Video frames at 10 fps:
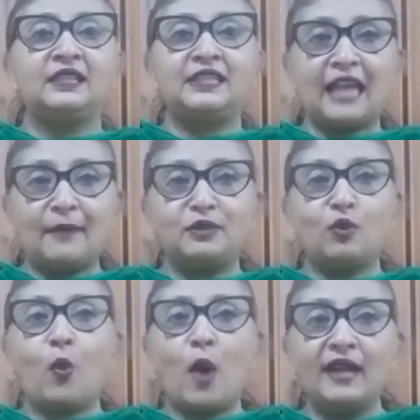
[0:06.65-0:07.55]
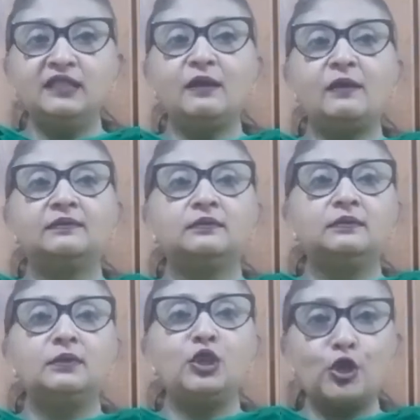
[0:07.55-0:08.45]
chapter 1
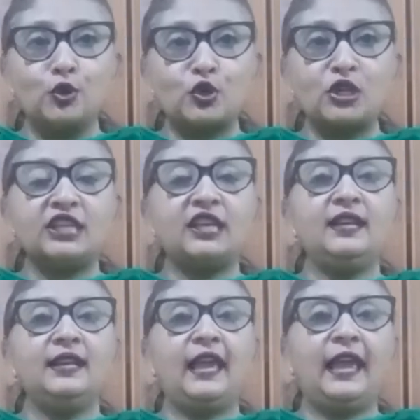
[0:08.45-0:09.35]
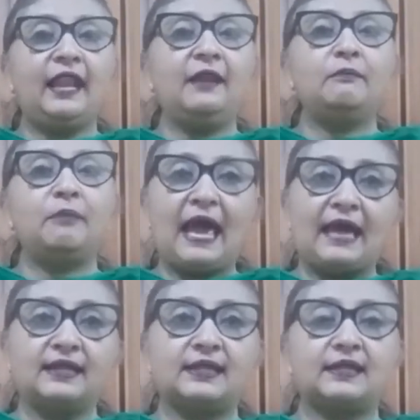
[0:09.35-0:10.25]
Nutrition in
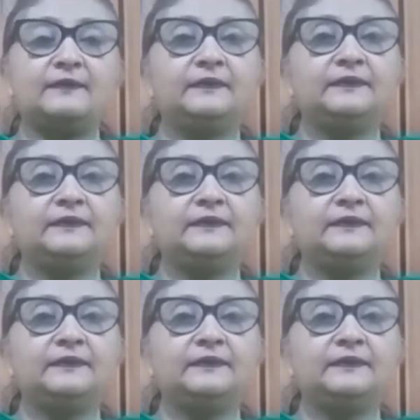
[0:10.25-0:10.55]
Plants.